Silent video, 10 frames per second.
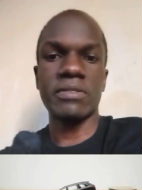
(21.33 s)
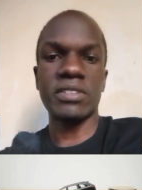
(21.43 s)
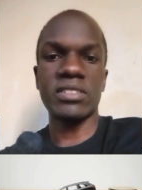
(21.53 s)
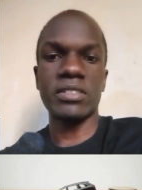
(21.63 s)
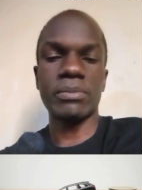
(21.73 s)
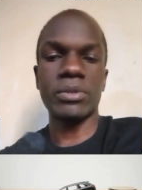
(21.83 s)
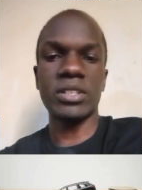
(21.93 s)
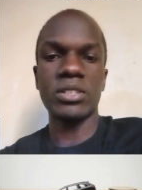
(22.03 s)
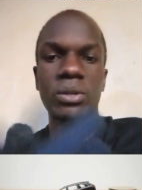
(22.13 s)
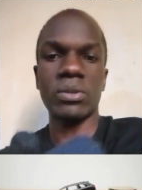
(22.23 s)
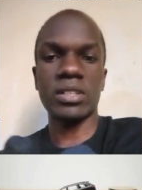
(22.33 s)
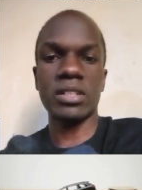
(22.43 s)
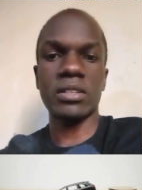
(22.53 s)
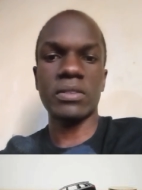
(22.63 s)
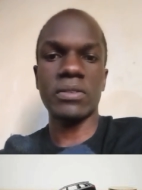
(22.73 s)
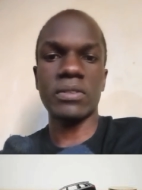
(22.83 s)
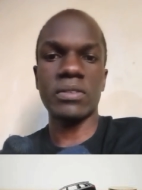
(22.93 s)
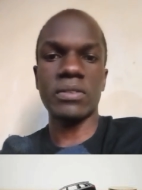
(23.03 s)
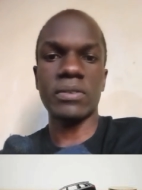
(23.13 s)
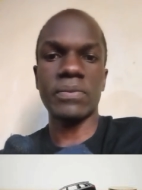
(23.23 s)
for example, in Toyota
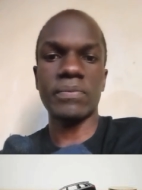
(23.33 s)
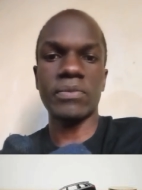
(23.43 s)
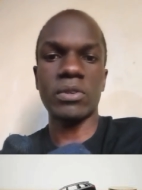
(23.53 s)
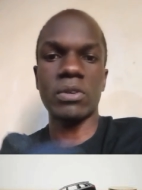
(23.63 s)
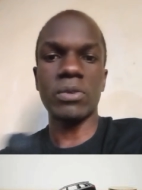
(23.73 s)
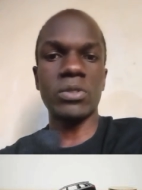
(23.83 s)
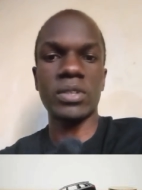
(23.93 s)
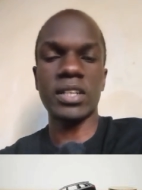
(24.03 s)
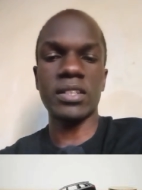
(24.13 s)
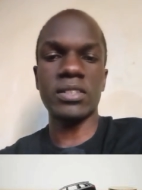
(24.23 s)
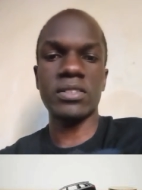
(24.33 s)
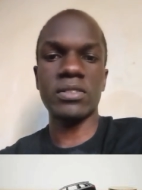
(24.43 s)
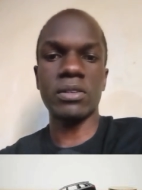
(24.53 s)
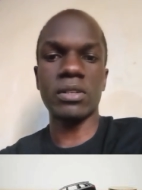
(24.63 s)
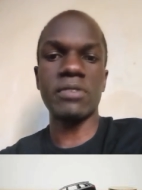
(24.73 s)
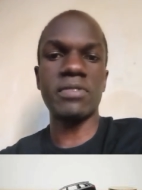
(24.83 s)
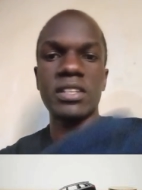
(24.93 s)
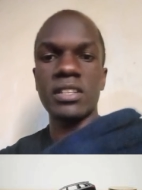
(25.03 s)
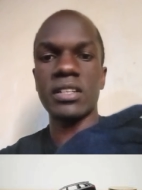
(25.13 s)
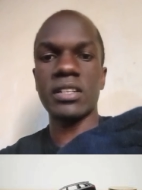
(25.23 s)
or motor cars, or
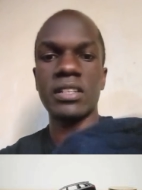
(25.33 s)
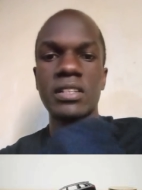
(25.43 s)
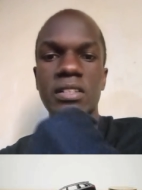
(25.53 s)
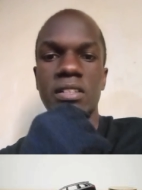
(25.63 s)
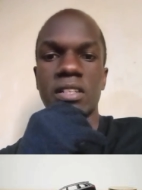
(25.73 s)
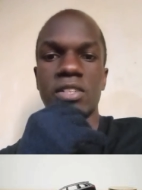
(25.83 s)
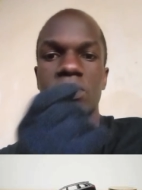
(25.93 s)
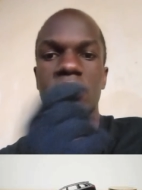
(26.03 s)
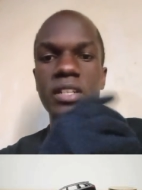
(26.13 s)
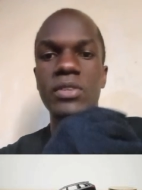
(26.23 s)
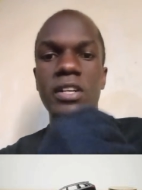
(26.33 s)
even here in used car.